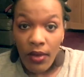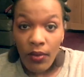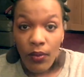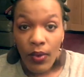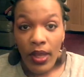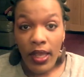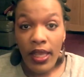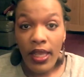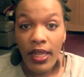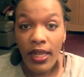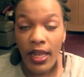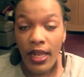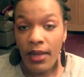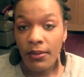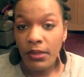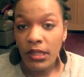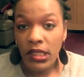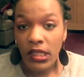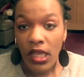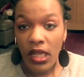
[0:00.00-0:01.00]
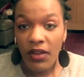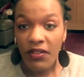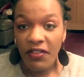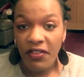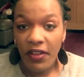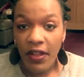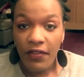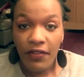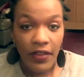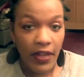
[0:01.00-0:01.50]
blend and I'm just going to
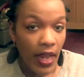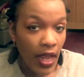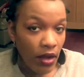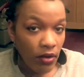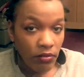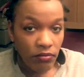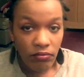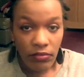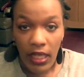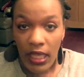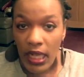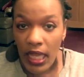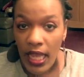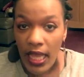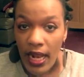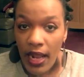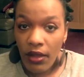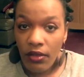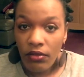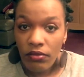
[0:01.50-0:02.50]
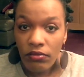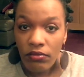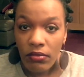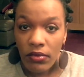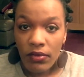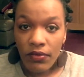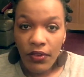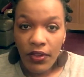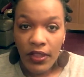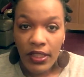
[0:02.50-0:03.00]
fluff it out and head out
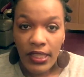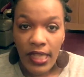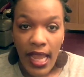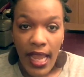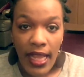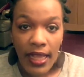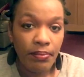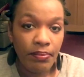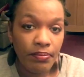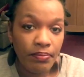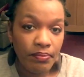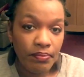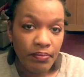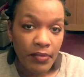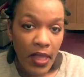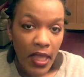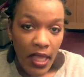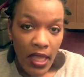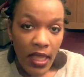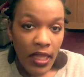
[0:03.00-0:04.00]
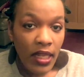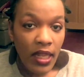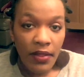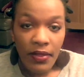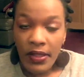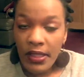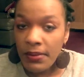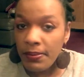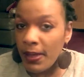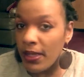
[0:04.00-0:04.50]
for the day.
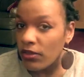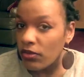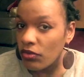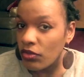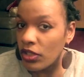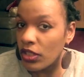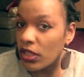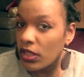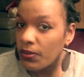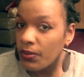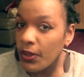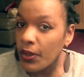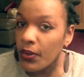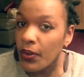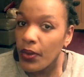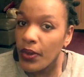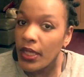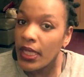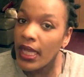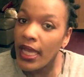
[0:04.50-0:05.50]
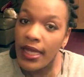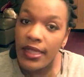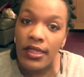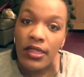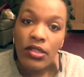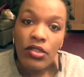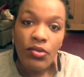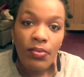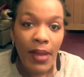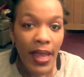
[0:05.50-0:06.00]
Nothing special, just recording as I
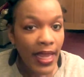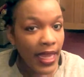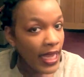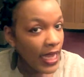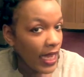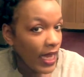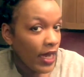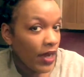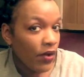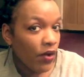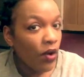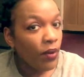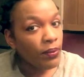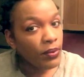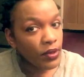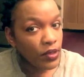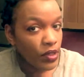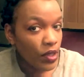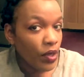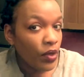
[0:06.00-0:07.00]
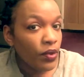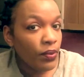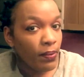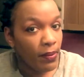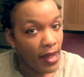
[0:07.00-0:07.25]
do my hair. Hope you don't